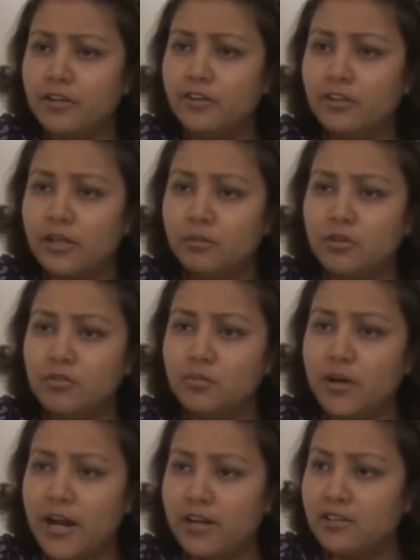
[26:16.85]
Your name is
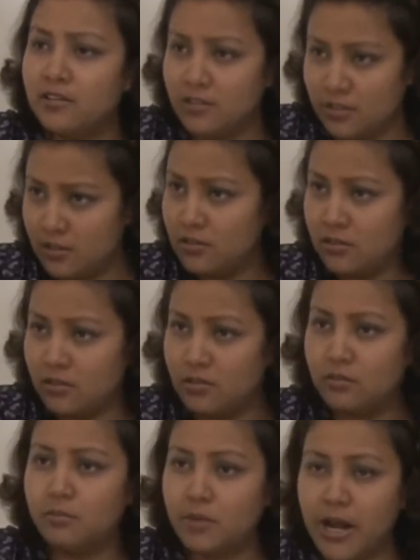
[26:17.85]
Brad, isn't is it?
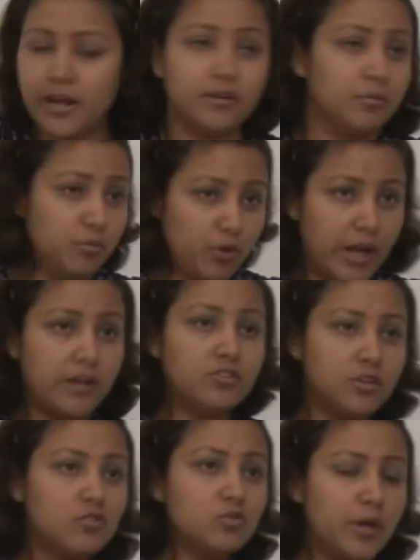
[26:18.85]
Brad, where
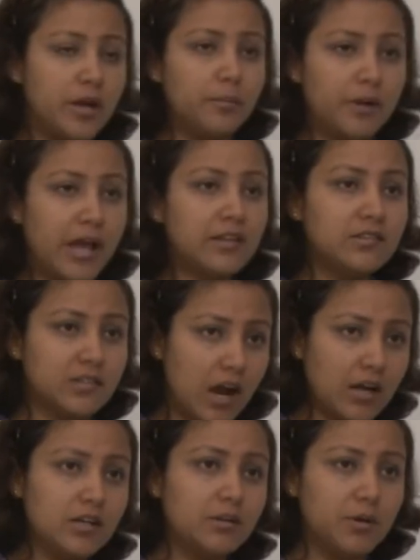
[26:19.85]
just where Brad
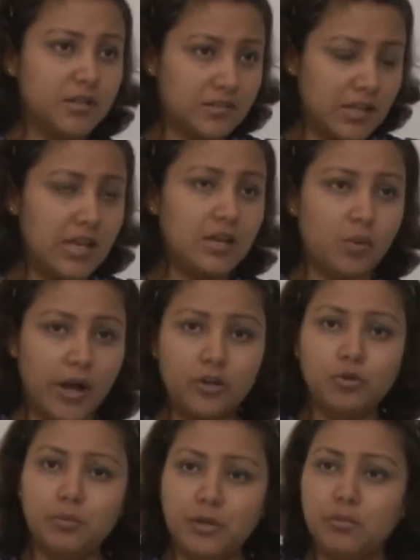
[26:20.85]
started by saying why
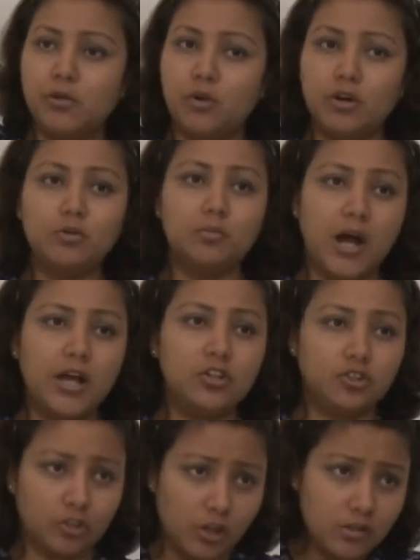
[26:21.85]
do people want to buy
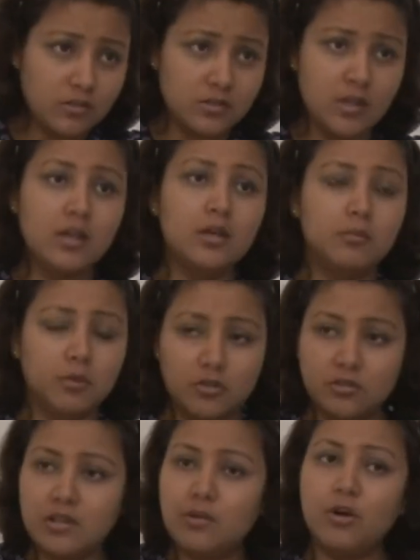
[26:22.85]
insurance
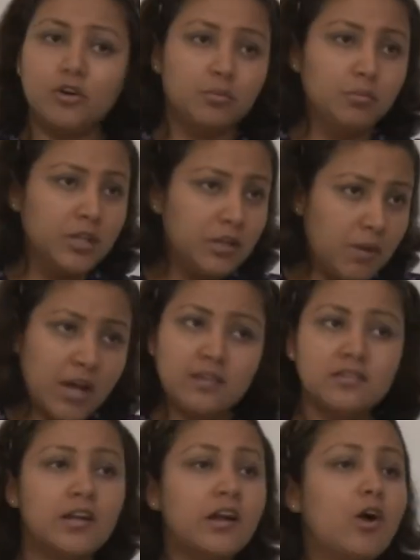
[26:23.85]
because they want to
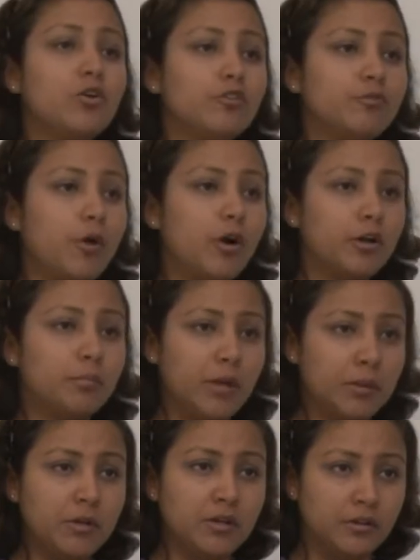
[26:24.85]
minimize their out of pocket
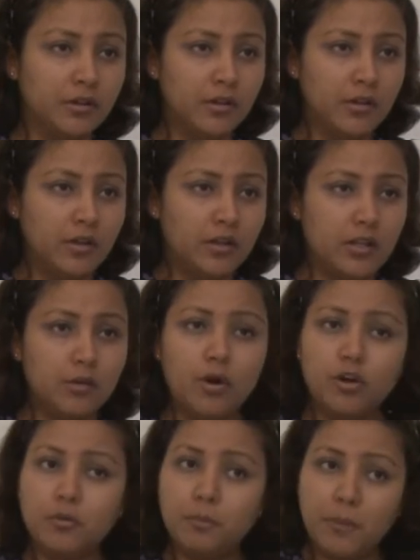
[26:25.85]
payment. They
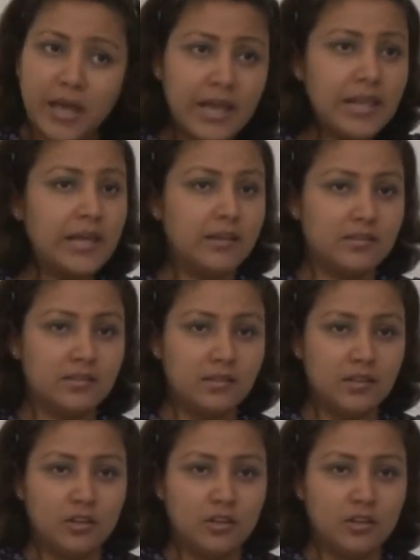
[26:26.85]
want to pay less.